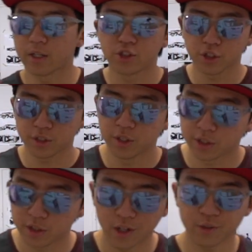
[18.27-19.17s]
It's just an
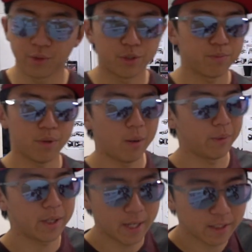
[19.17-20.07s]
exhaust, which
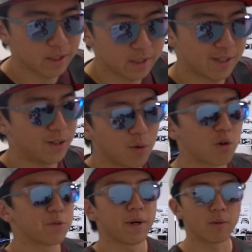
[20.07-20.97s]
probably adds like 10
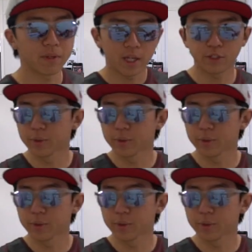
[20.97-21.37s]
horsepower, but that's